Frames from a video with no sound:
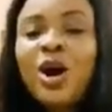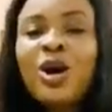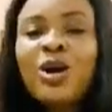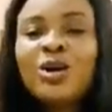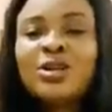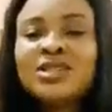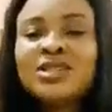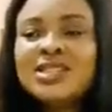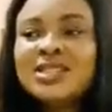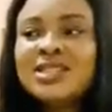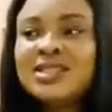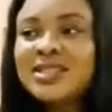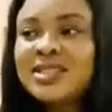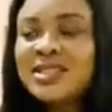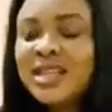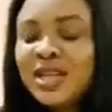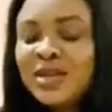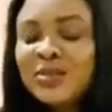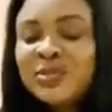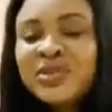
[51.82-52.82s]
all the
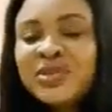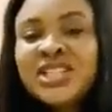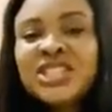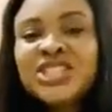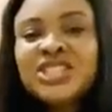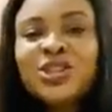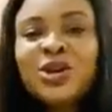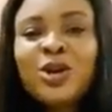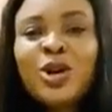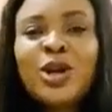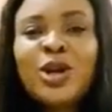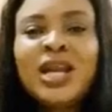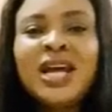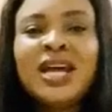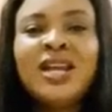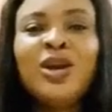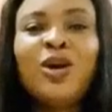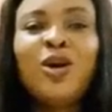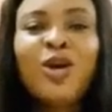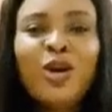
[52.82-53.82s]
celebration
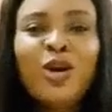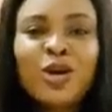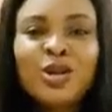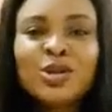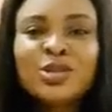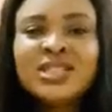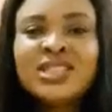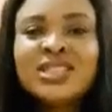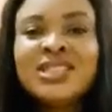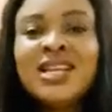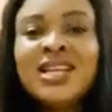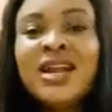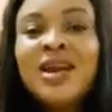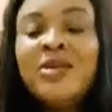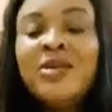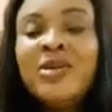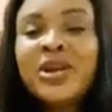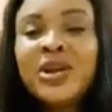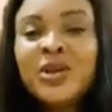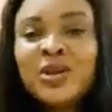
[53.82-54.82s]
and all the
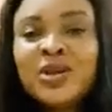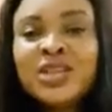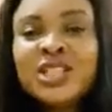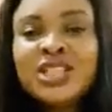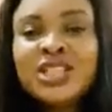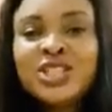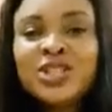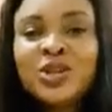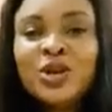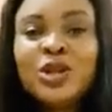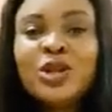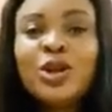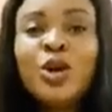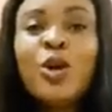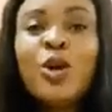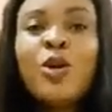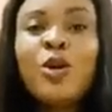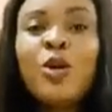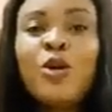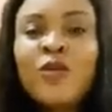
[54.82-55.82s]
recognition
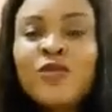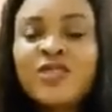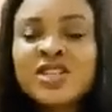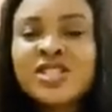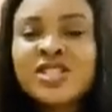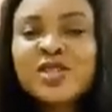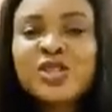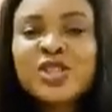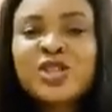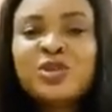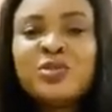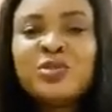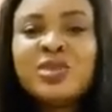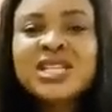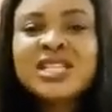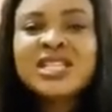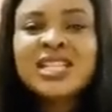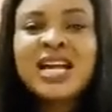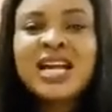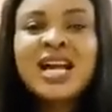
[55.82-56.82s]
over social
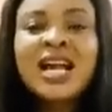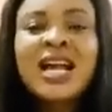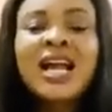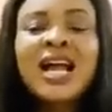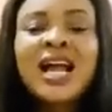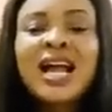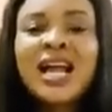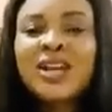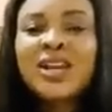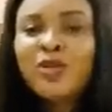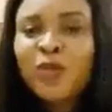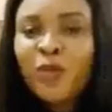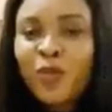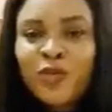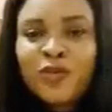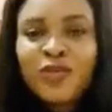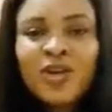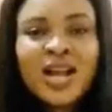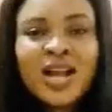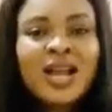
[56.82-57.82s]
media and
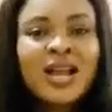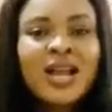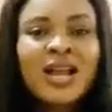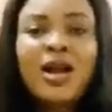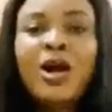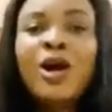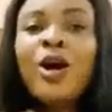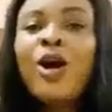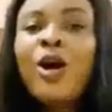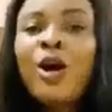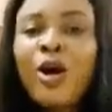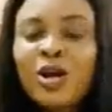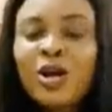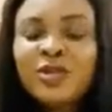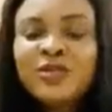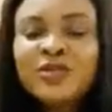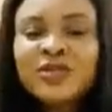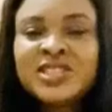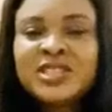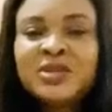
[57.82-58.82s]
over all
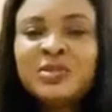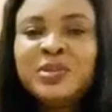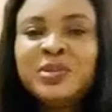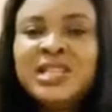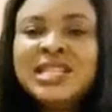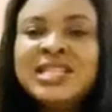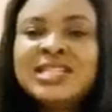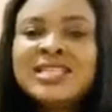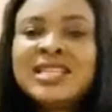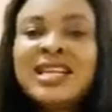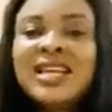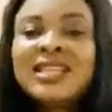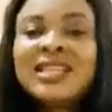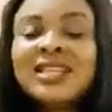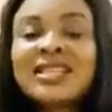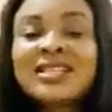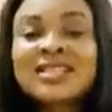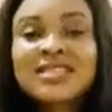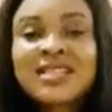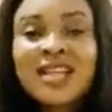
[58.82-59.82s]
over the place.
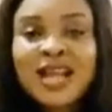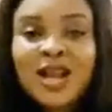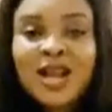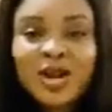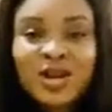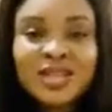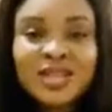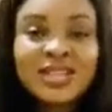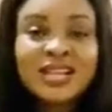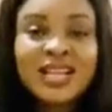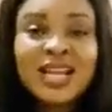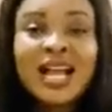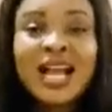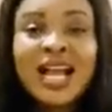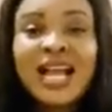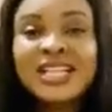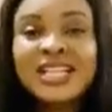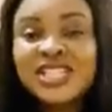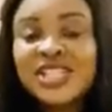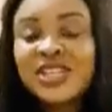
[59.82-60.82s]
The
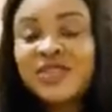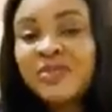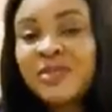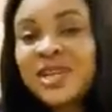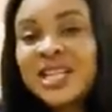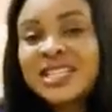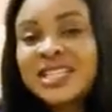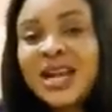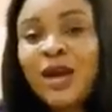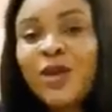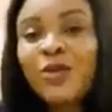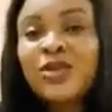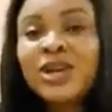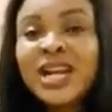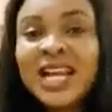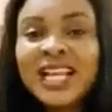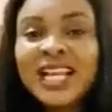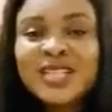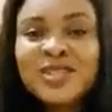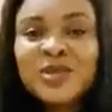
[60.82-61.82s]
second achievement that I would
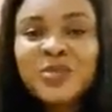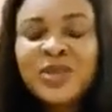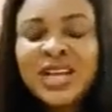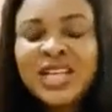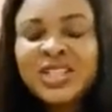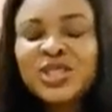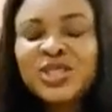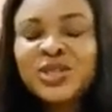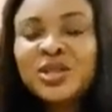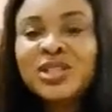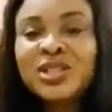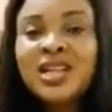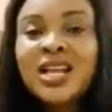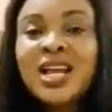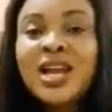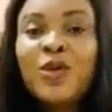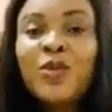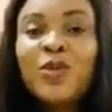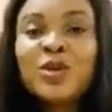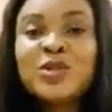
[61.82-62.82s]
like to mention
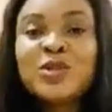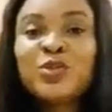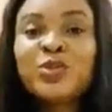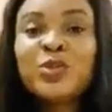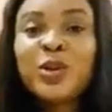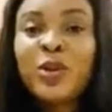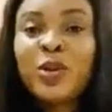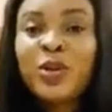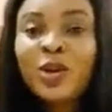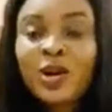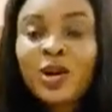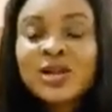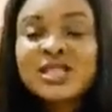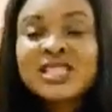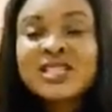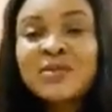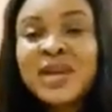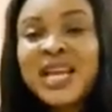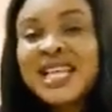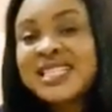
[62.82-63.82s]
was
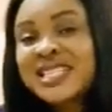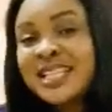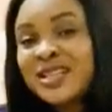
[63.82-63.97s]
closing my